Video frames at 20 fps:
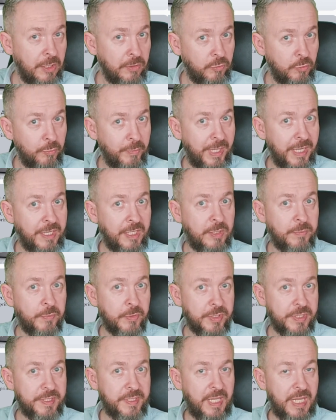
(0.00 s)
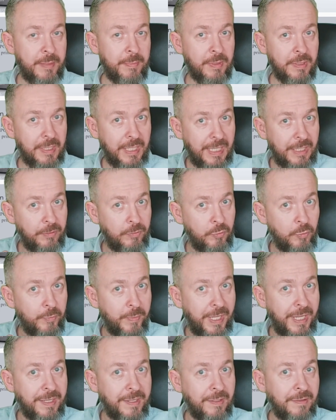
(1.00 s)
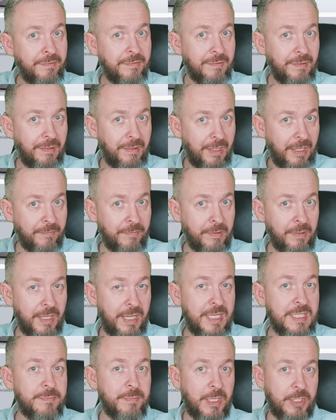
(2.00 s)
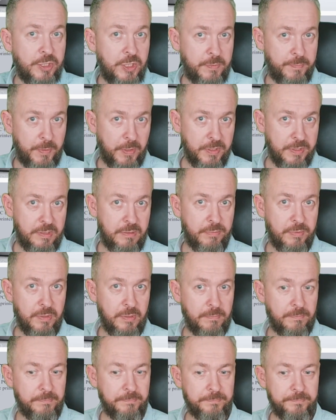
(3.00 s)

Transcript: to make it more stable and to make it level as much as possible.